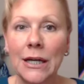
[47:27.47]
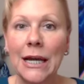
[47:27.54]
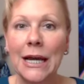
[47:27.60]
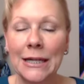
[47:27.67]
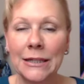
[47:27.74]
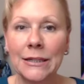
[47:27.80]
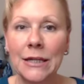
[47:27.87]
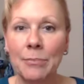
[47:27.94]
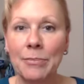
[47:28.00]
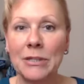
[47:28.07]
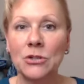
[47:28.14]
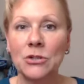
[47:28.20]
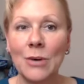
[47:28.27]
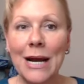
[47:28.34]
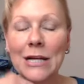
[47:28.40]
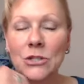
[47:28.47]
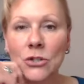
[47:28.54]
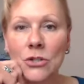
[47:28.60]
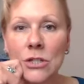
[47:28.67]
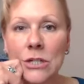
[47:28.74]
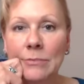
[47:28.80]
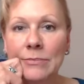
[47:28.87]
ended up in trash or
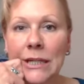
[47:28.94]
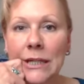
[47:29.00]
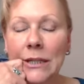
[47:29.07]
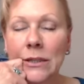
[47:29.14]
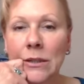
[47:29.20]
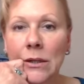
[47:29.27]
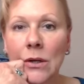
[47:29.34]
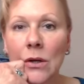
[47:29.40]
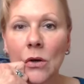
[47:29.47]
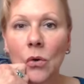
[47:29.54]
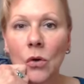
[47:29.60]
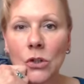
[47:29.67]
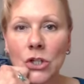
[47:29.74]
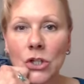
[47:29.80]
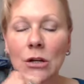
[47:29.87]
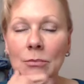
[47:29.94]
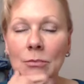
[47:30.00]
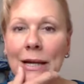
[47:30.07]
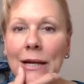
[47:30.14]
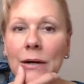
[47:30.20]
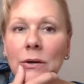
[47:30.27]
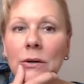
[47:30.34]
something, or junk
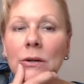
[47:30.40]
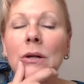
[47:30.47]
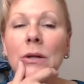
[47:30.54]
mail.